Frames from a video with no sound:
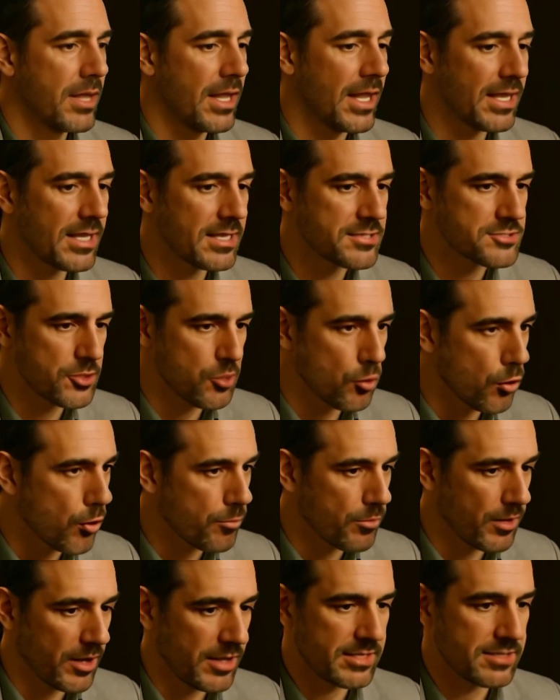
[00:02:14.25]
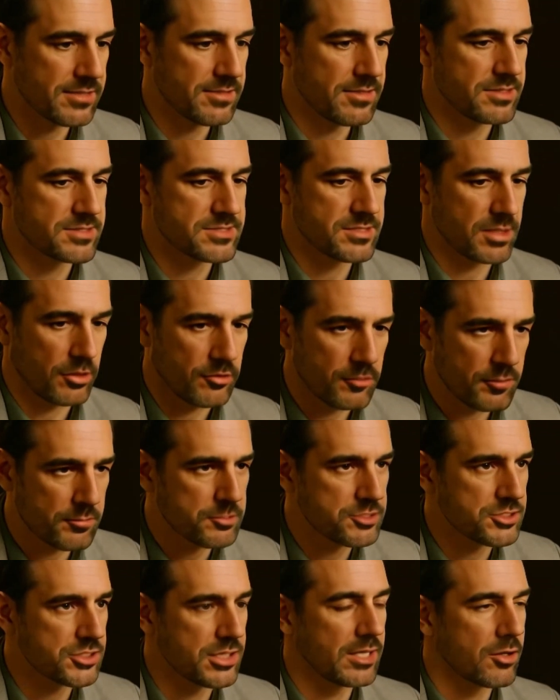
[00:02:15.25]
It gets incorporated into this cellular
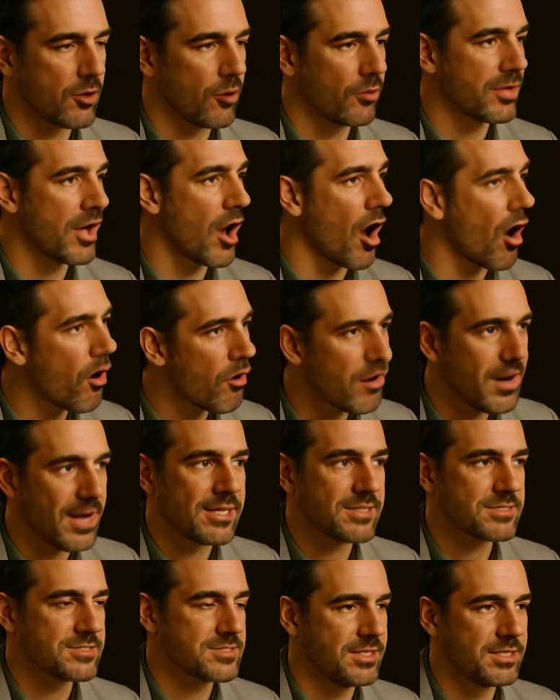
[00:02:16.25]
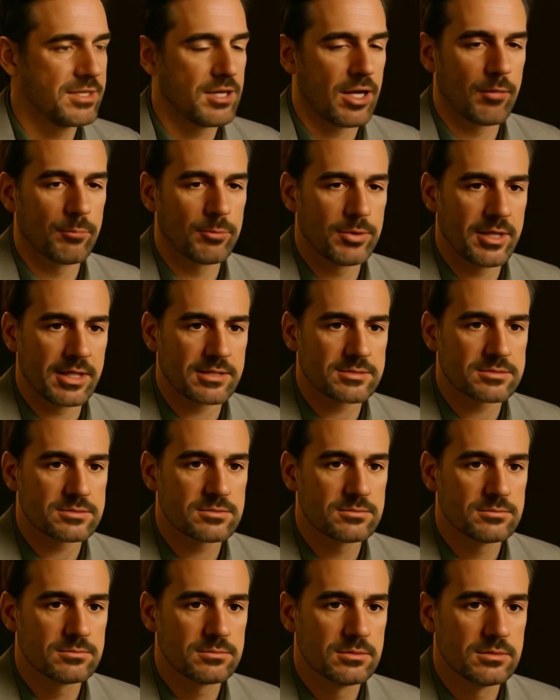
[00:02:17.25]
machine called the RISC complex.
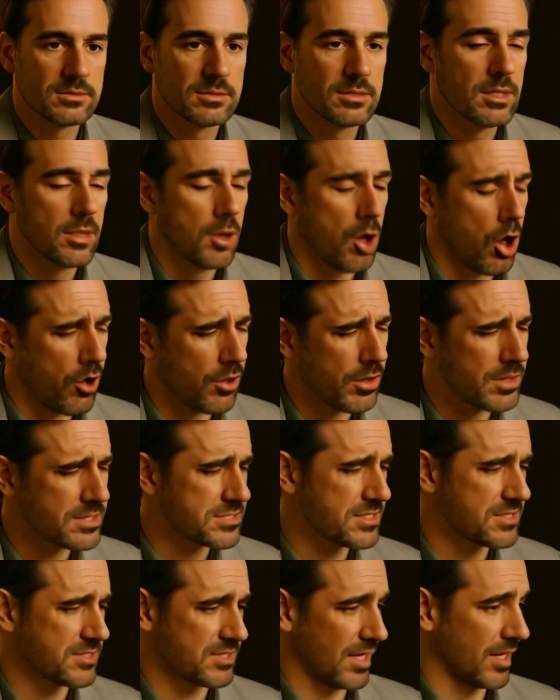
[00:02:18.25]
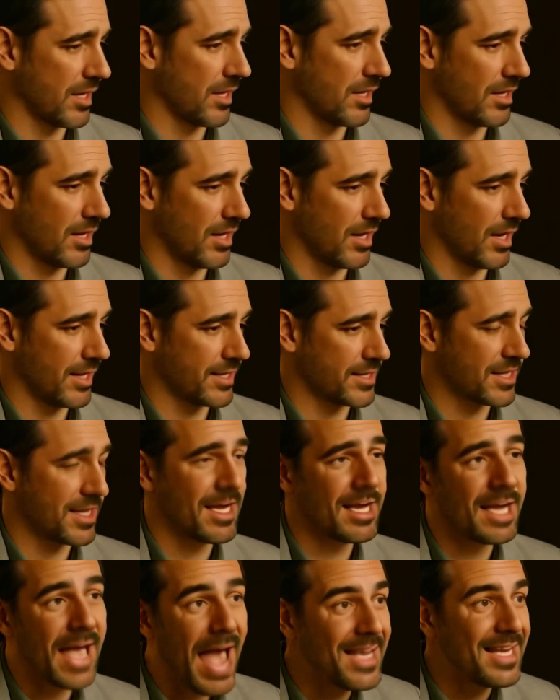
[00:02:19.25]
RISC is like a
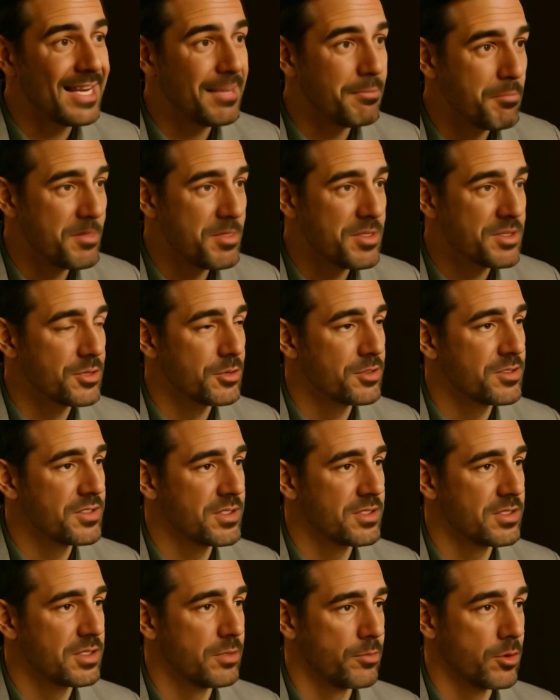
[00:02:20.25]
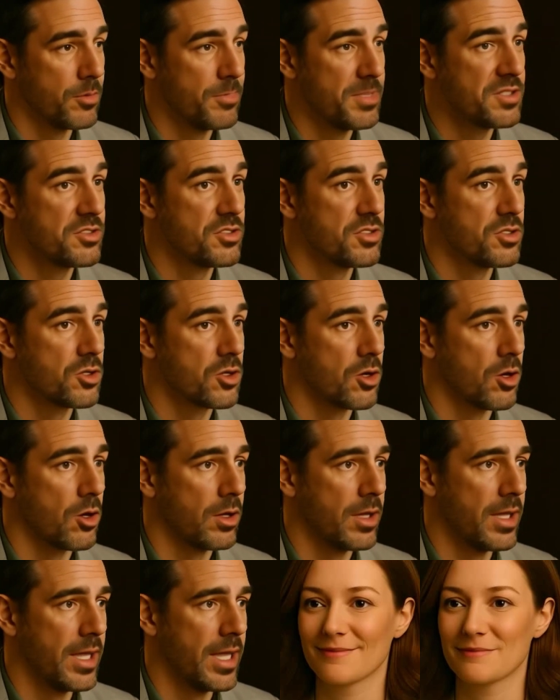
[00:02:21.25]
guided missile system for messenger
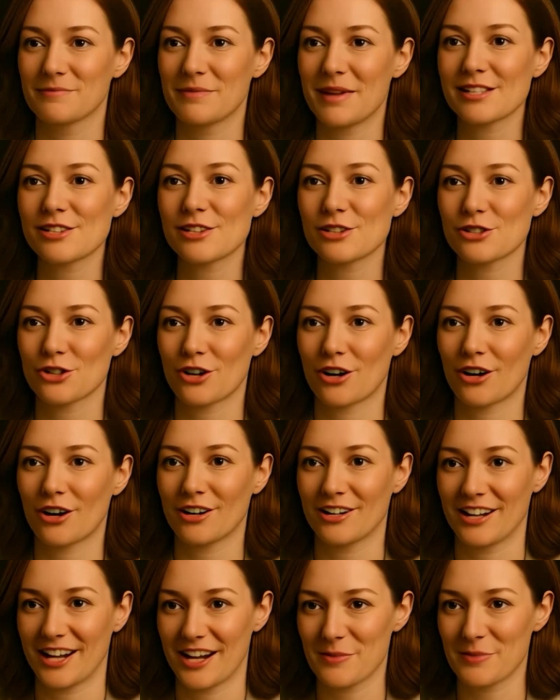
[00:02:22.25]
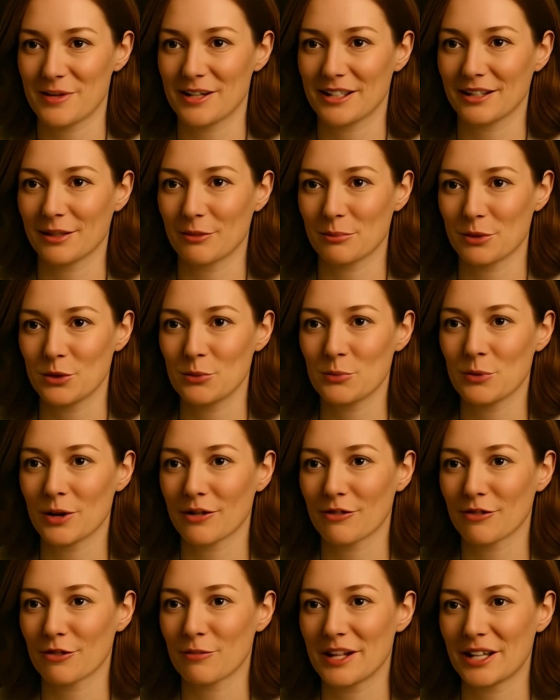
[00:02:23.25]
RNA. Messenger RNA being the
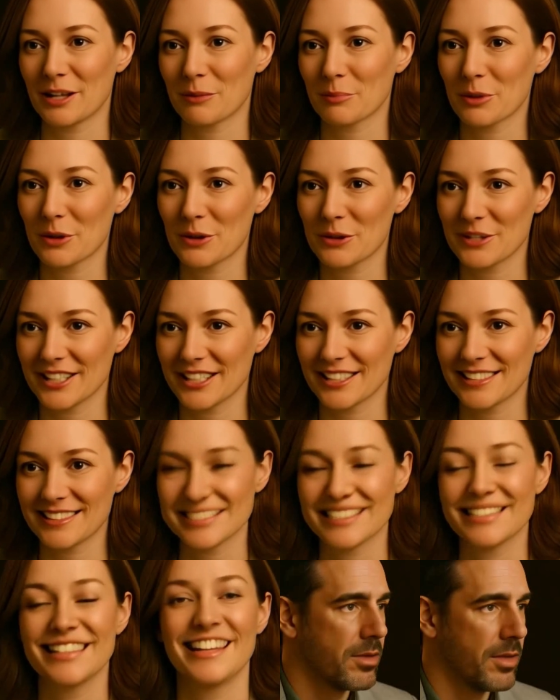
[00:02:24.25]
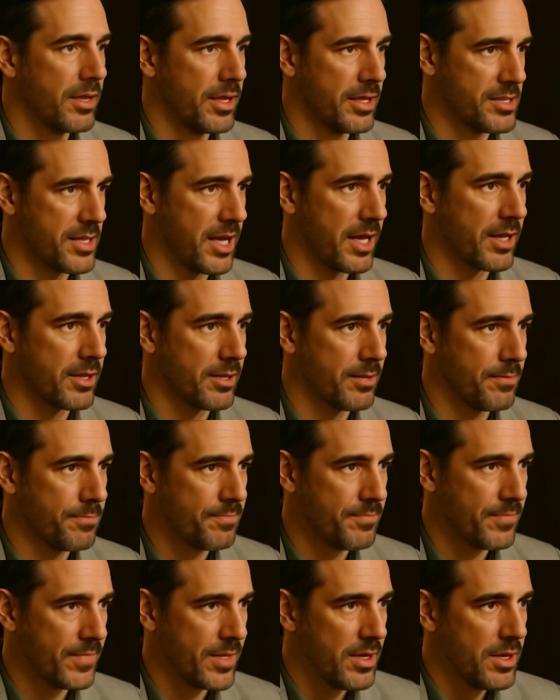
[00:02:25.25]
blueprint for making proteins. Exactly.
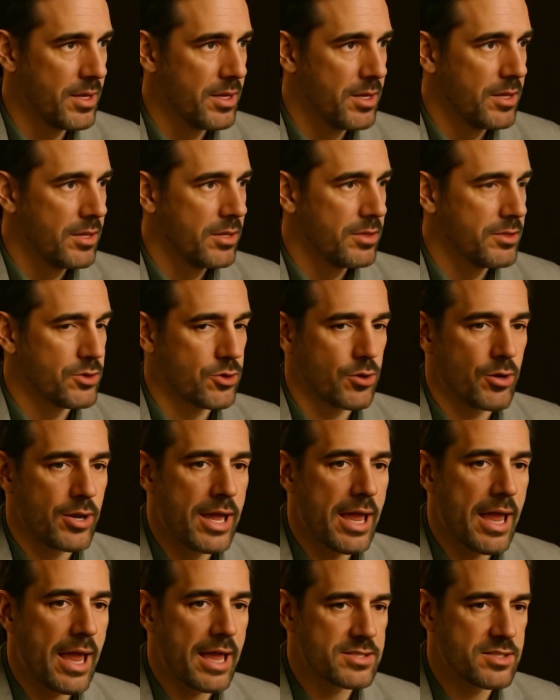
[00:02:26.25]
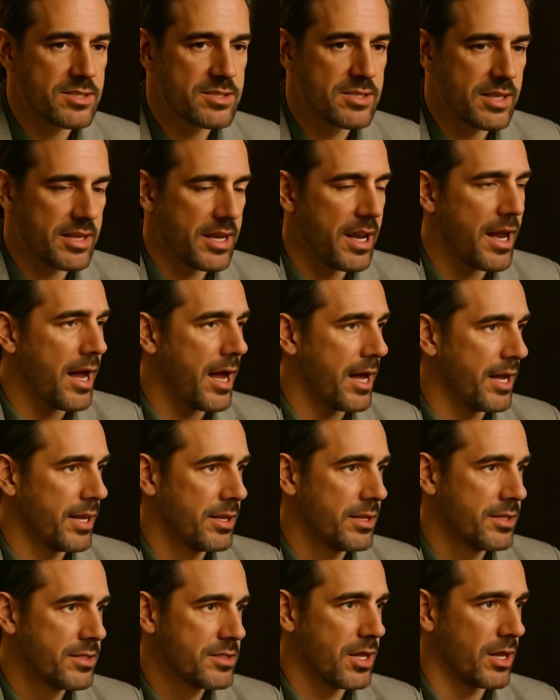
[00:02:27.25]
The siRNA acts as the guide,
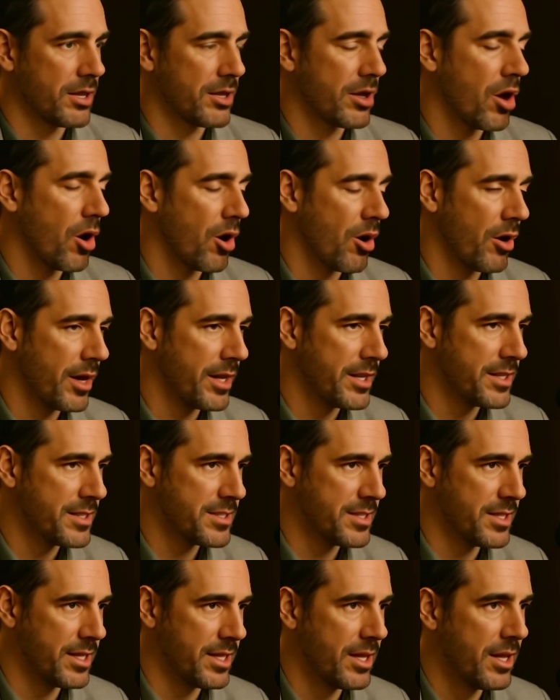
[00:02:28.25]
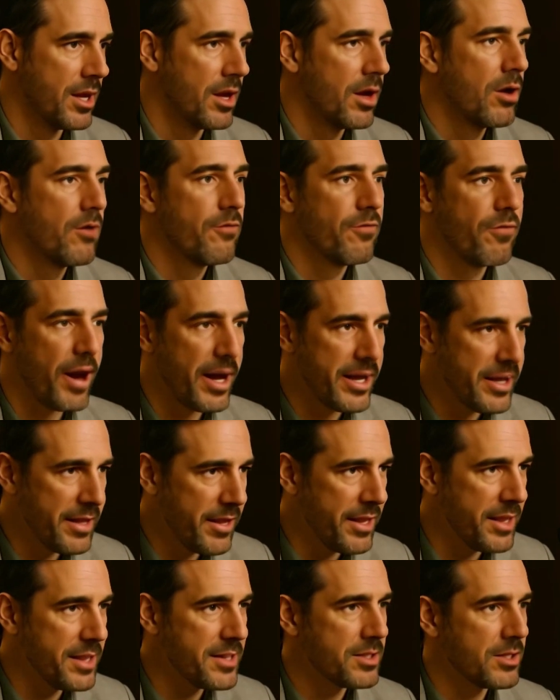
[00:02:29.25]
telling RISC, find
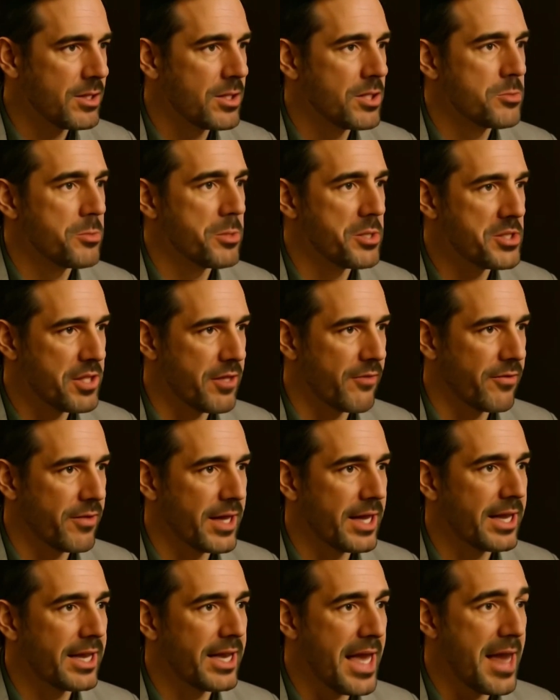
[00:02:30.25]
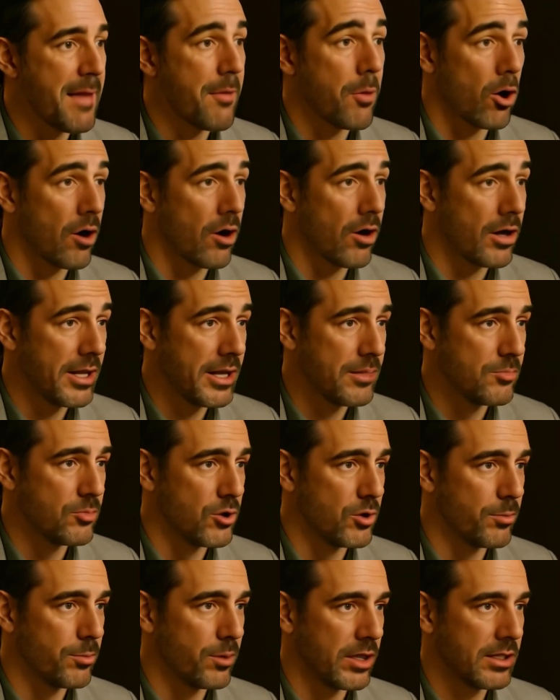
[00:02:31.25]
this specific mRNA
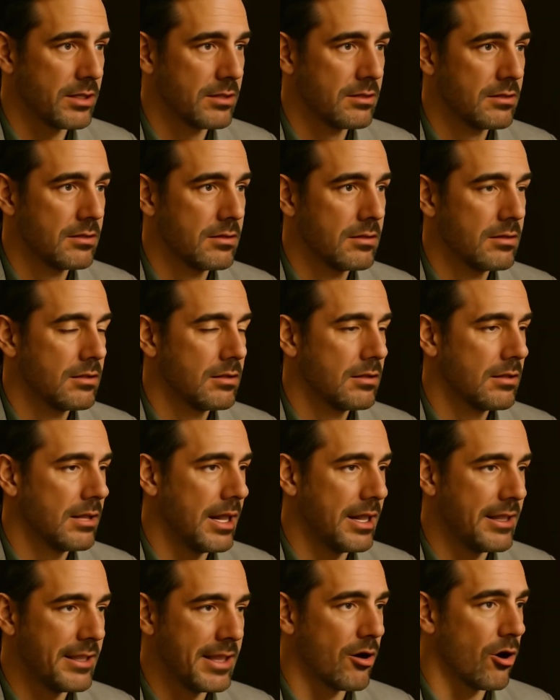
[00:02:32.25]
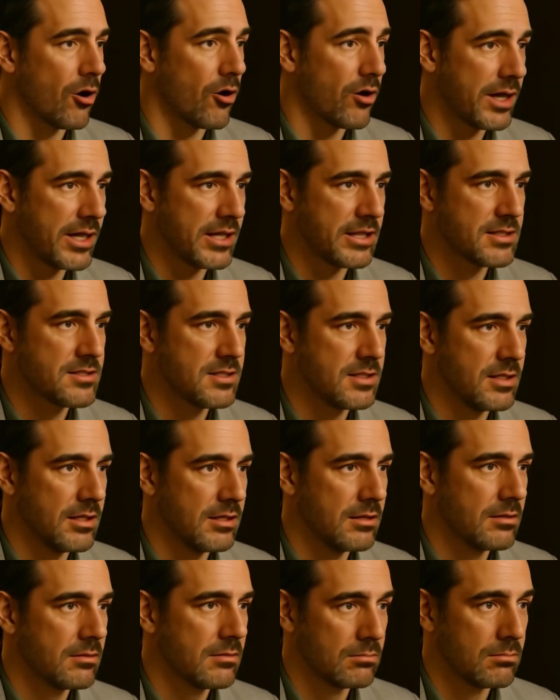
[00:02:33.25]
blueprint. And then RISC,
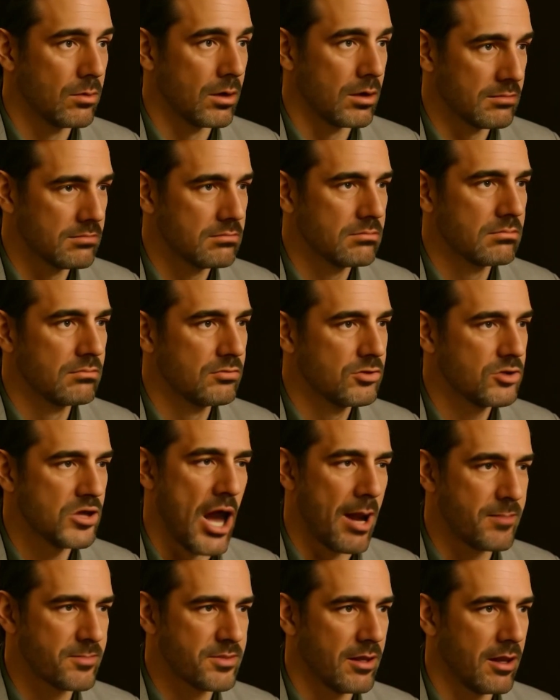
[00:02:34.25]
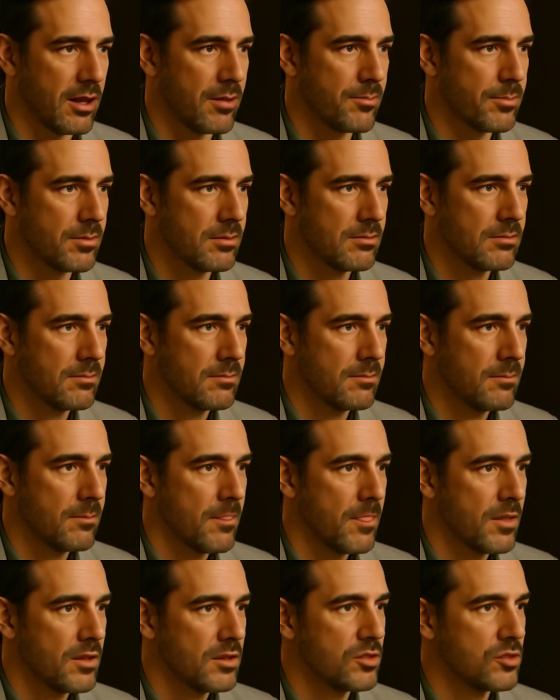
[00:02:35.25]
well, it chops it up,
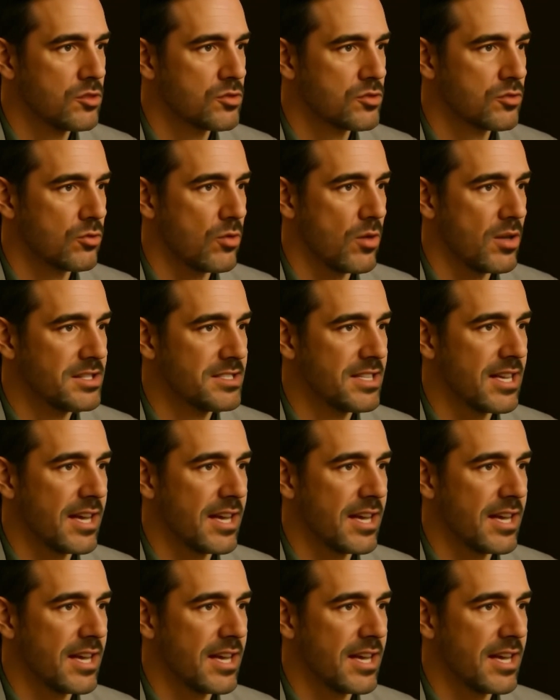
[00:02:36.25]
destroys it.